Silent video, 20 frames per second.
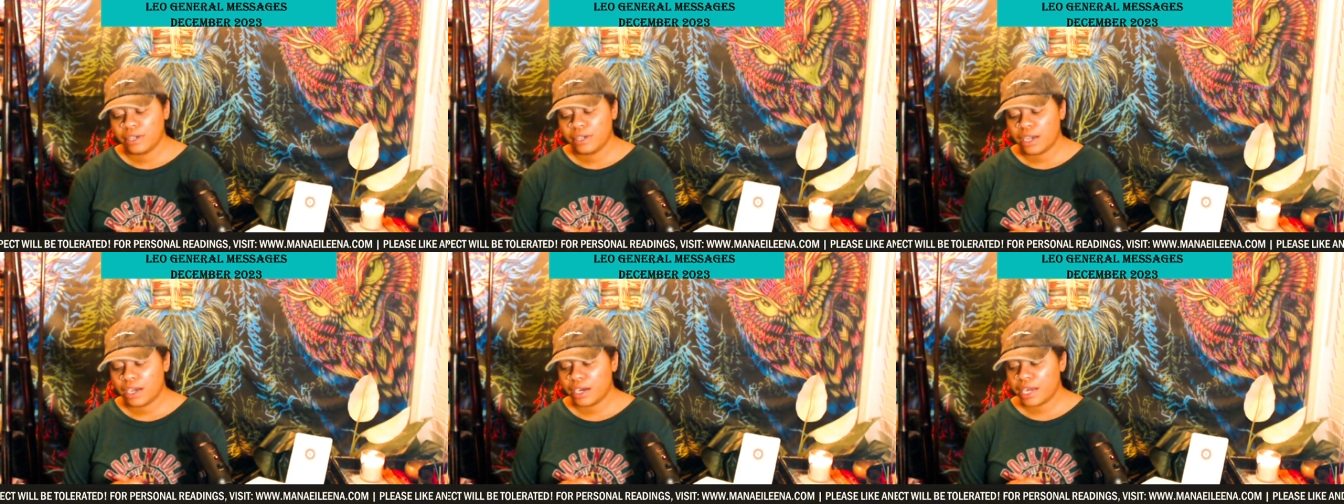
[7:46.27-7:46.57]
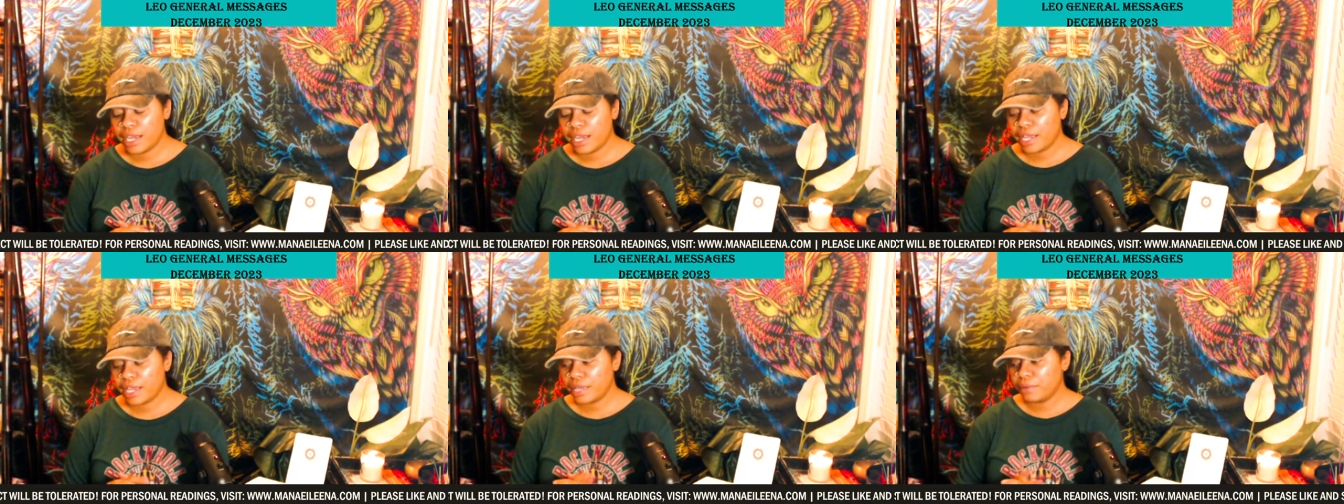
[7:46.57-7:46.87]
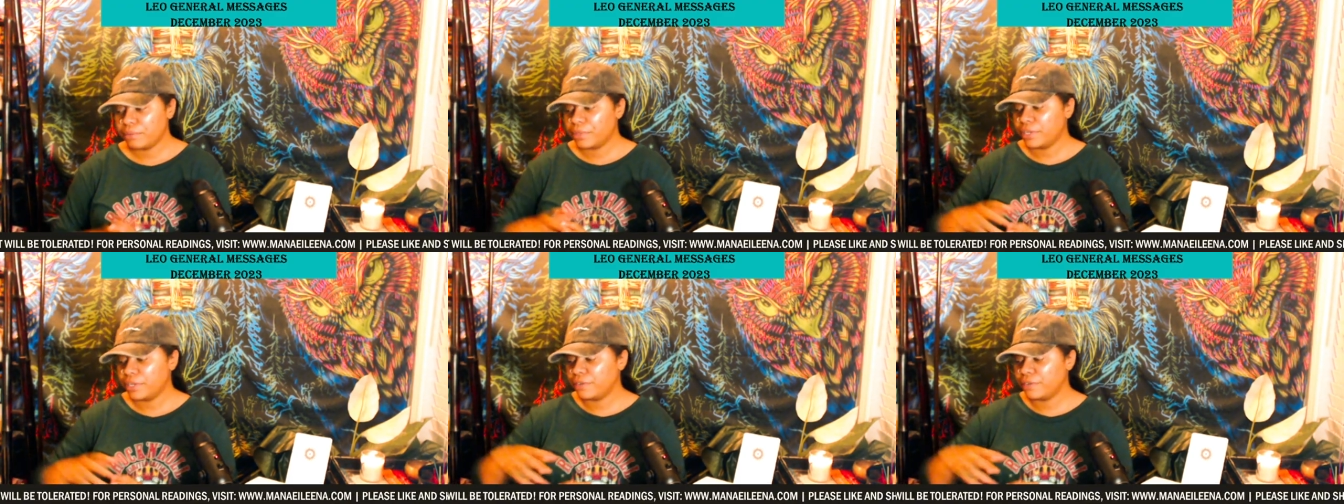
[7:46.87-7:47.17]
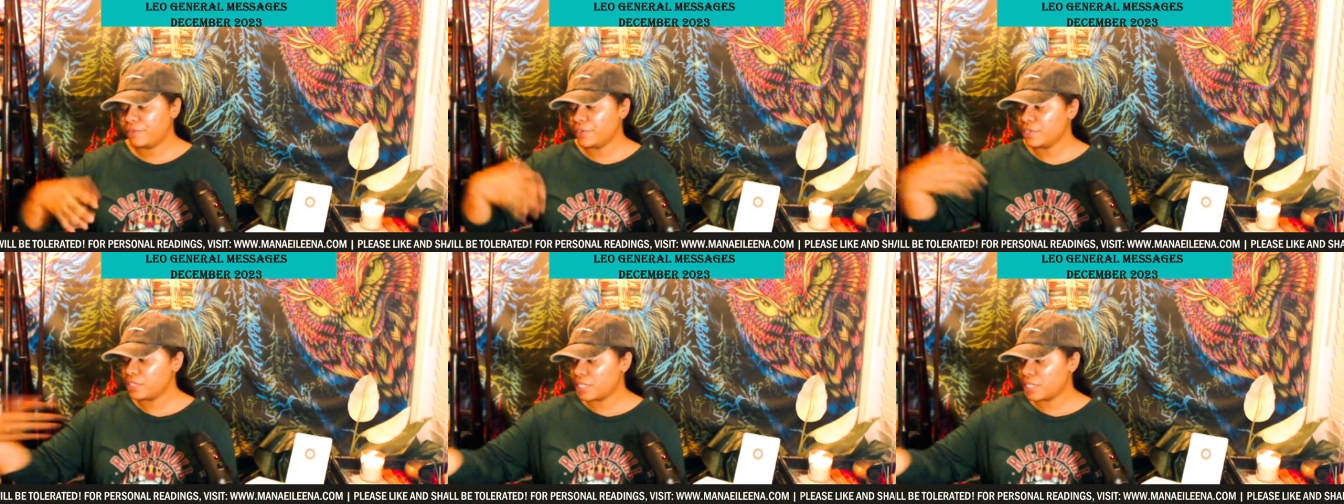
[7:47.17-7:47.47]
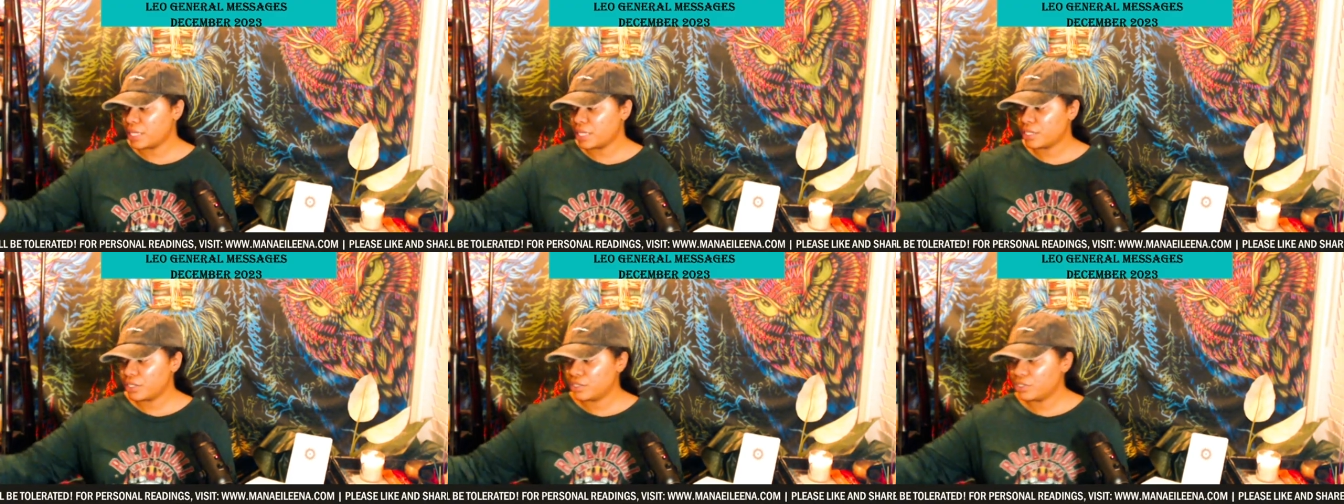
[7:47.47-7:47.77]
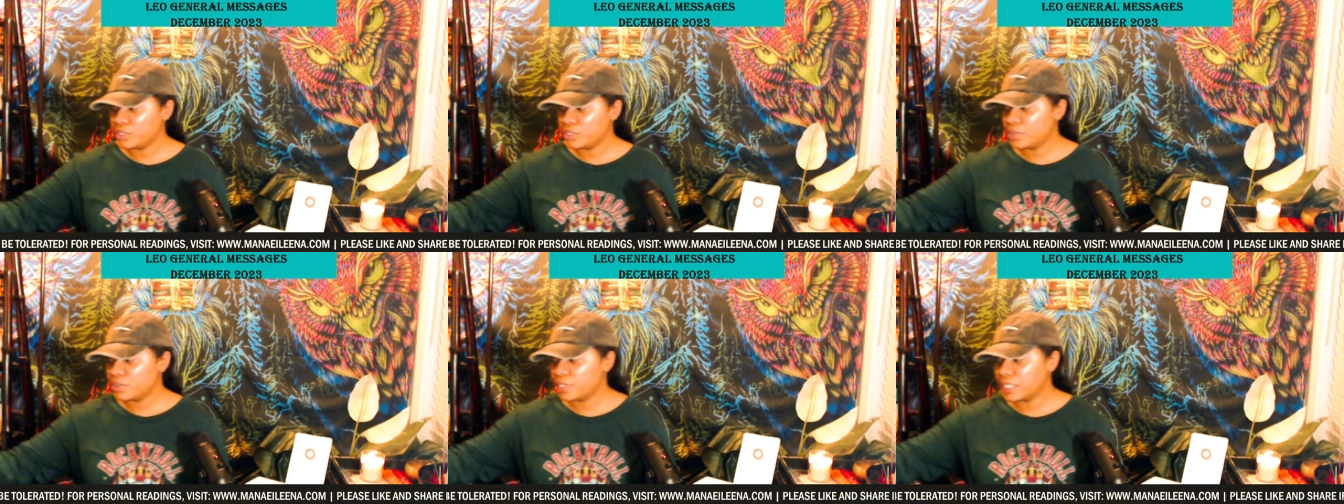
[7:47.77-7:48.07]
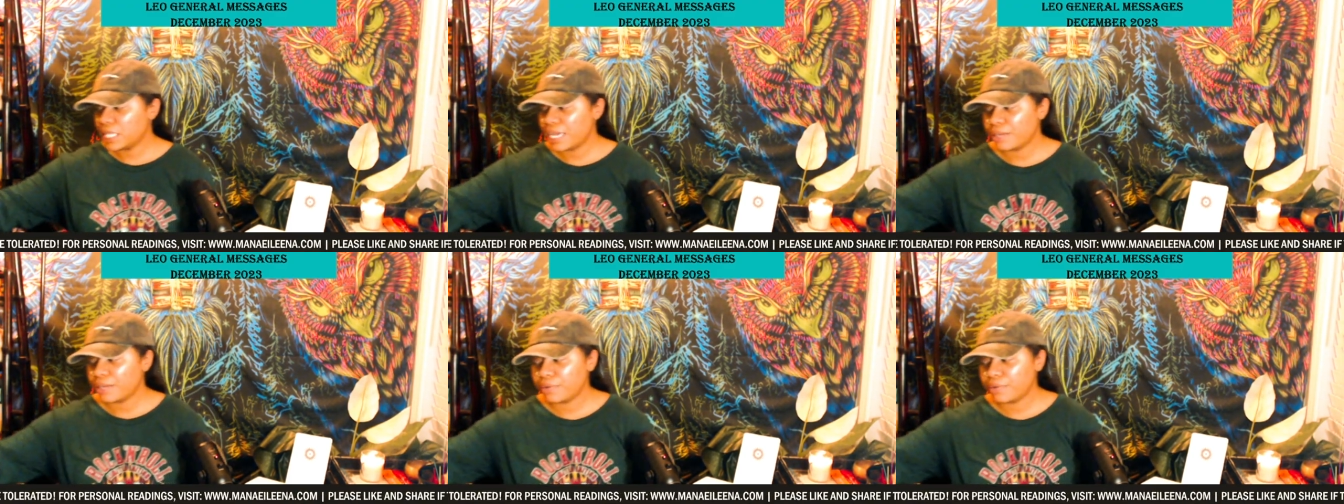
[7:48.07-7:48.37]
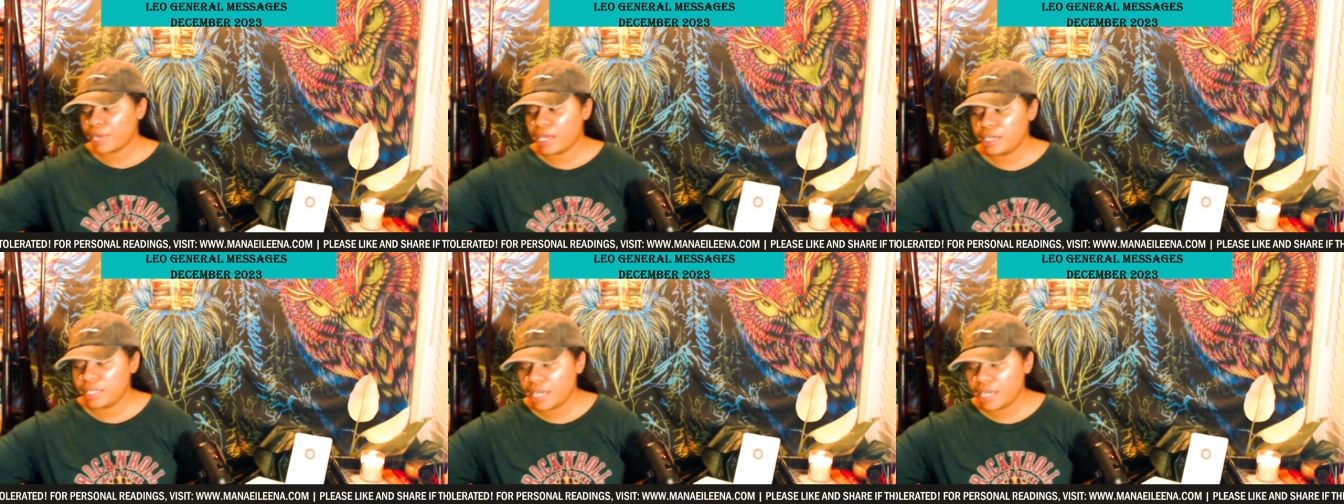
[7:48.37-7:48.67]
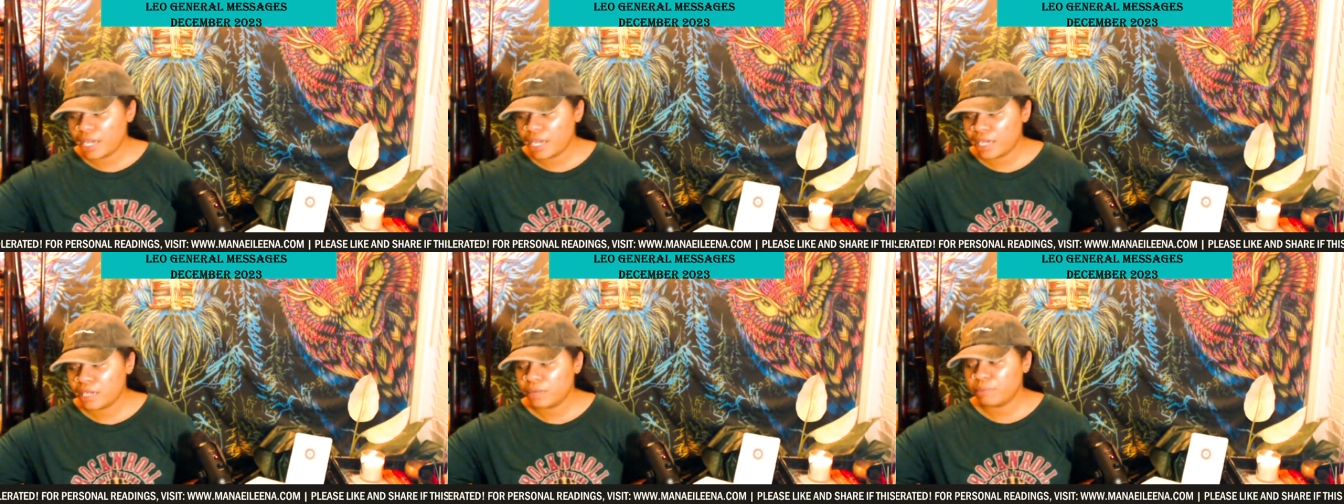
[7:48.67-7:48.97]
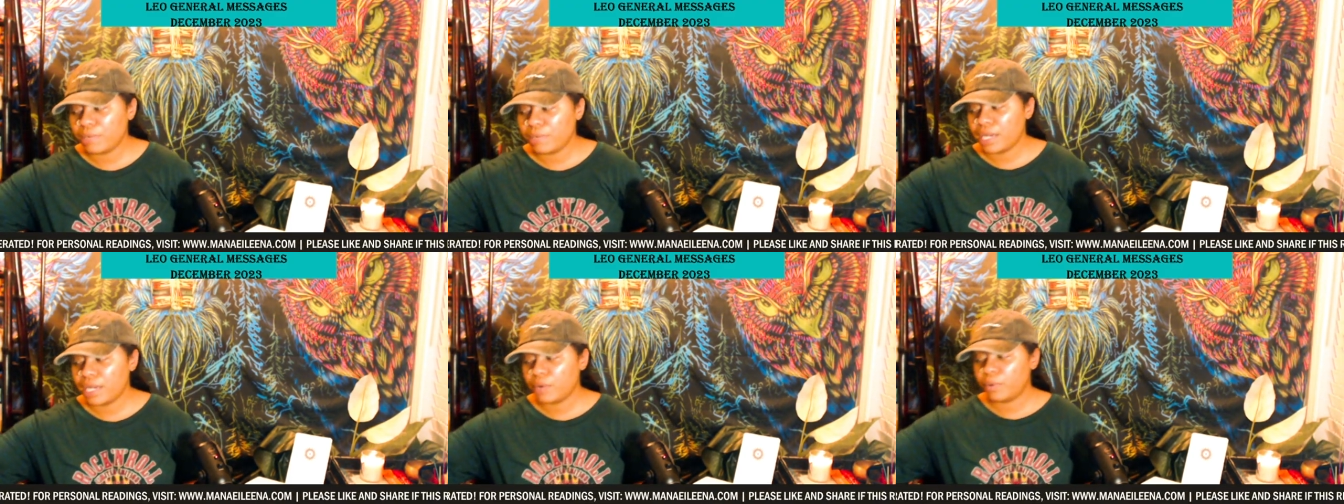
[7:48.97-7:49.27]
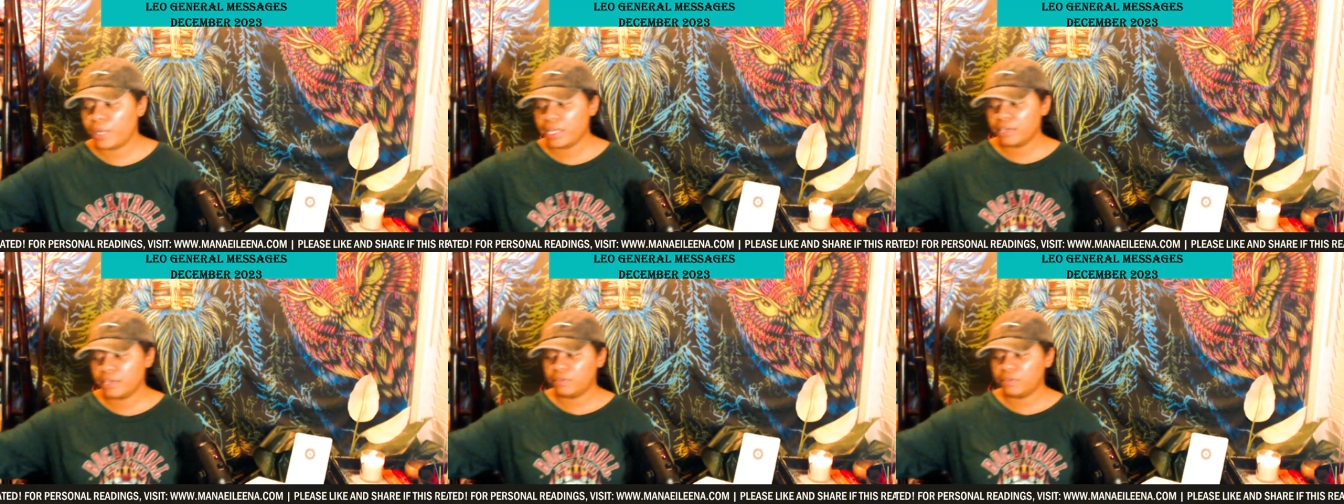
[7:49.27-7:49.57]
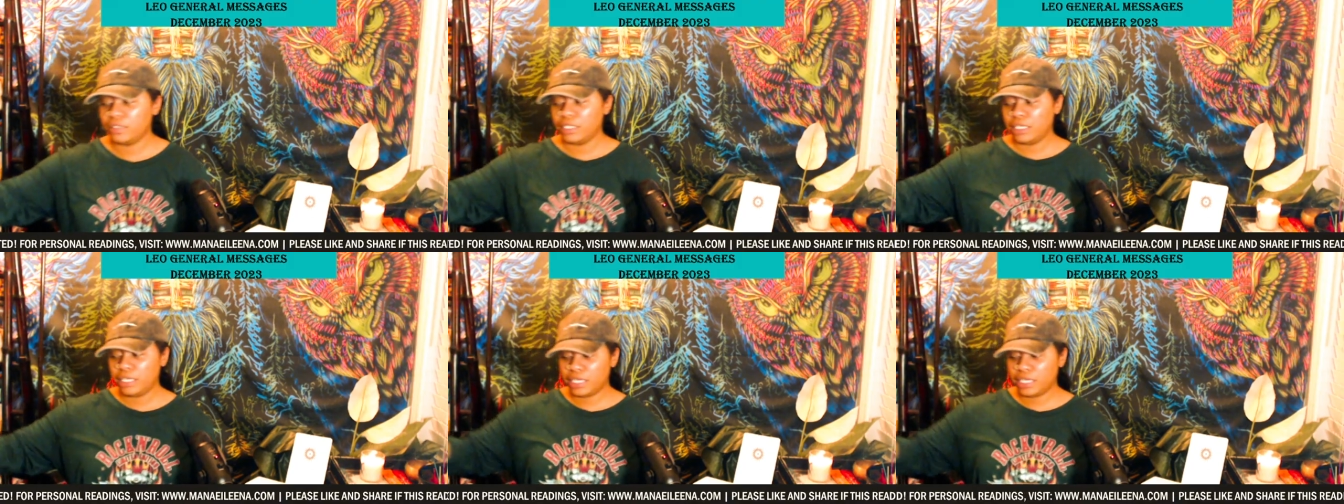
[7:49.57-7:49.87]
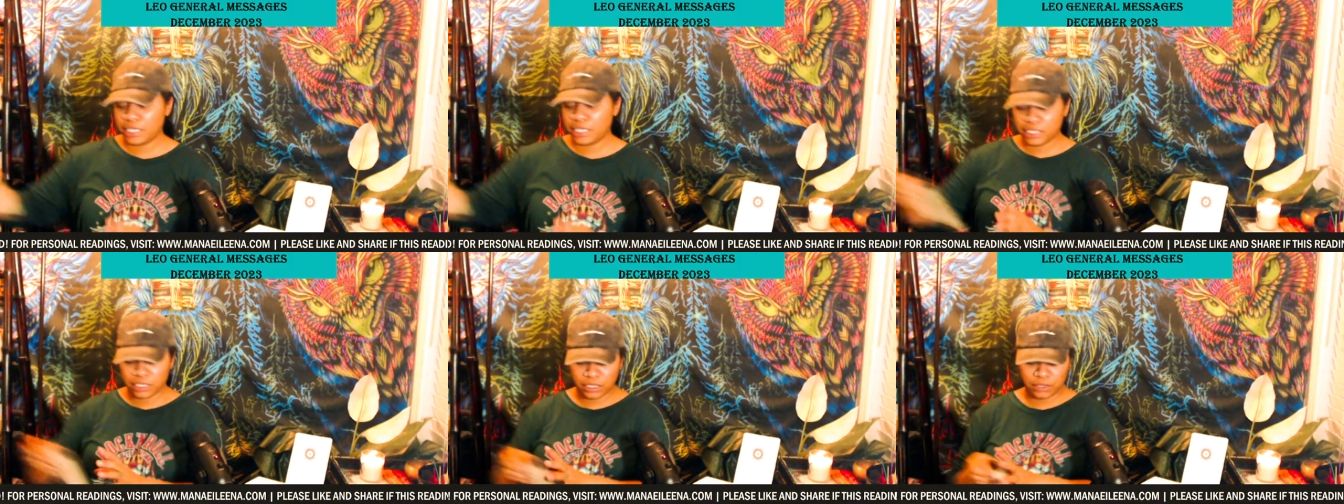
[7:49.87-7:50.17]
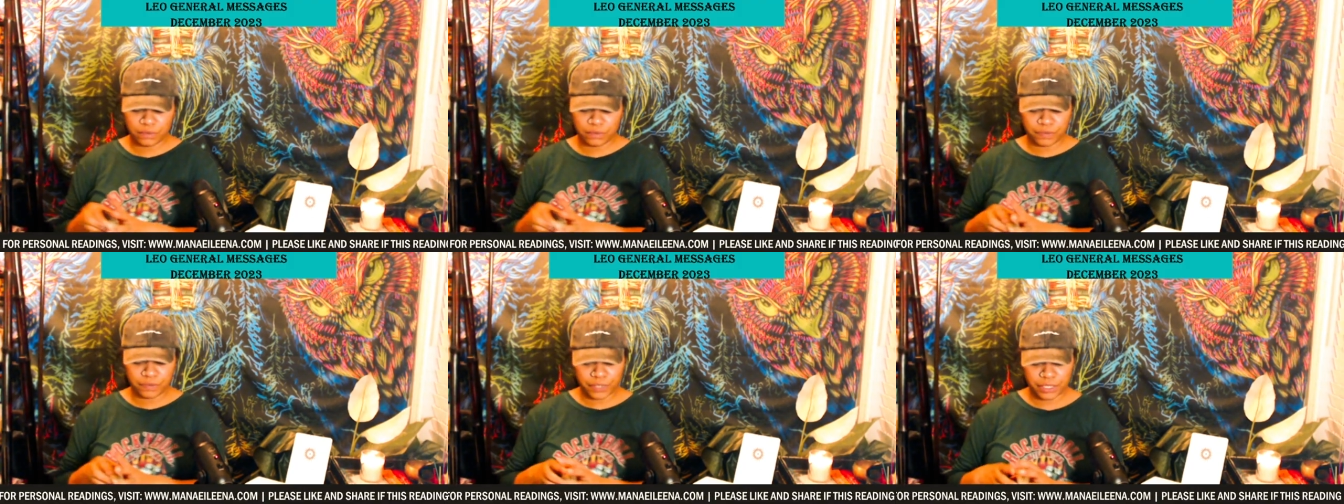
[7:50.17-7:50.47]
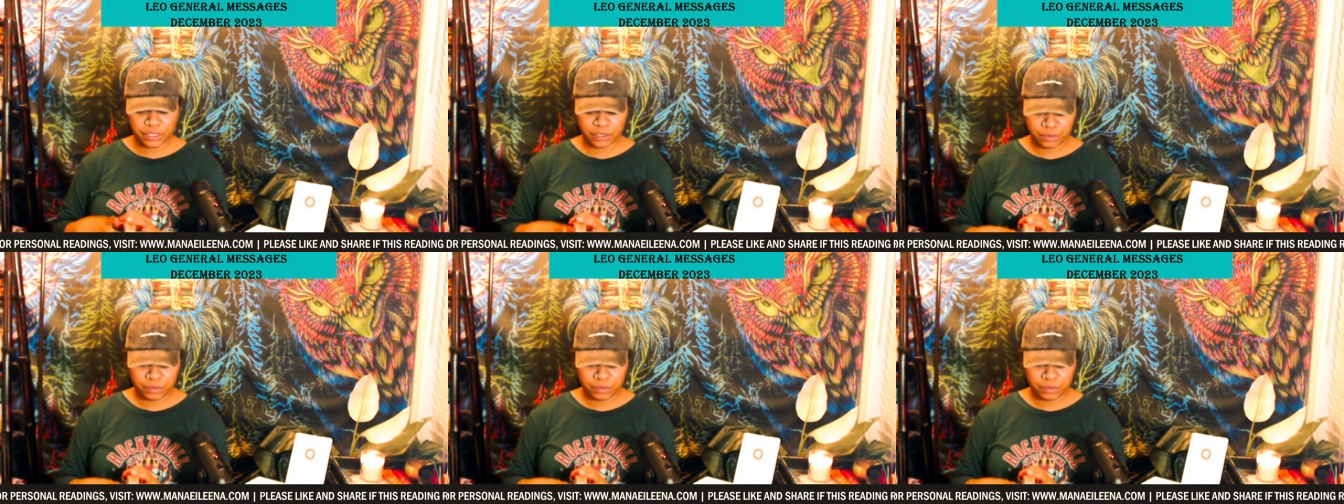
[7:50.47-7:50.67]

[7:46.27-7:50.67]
All right. But it feels like you're doing that right now by way of leaning into the fun.